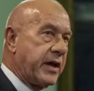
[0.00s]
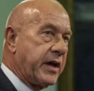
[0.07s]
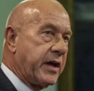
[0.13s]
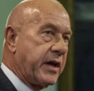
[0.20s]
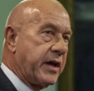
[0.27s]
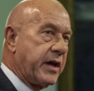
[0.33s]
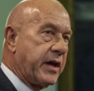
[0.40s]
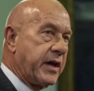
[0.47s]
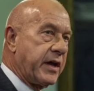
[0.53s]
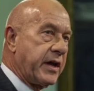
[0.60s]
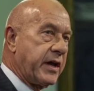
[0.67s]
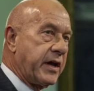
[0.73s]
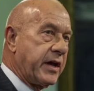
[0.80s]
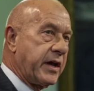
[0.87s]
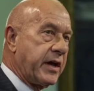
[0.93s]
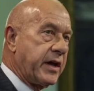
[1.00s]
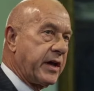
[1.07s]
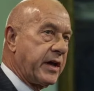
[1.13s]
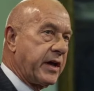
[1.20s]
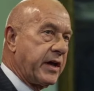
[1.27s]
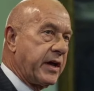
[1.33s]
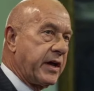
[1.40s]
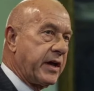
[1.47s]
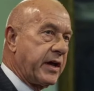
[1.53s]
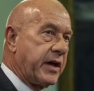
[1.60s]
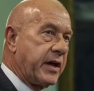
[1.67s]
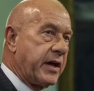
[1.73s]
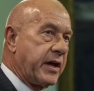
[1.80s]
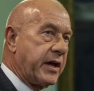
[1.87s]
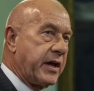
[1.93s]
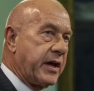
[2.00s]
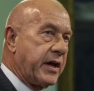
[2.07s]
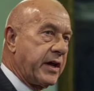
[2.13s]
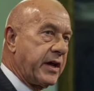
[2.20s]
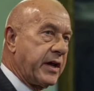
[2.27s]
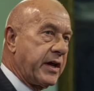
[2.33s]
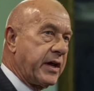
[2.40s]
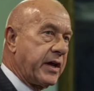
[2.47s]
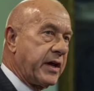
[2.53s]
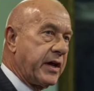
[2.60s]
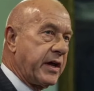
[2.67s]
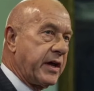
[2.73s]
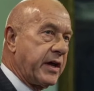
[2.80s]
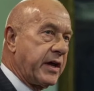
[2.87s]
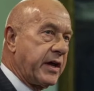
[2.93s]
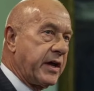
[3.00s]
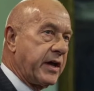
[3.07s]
This person isn't speaking.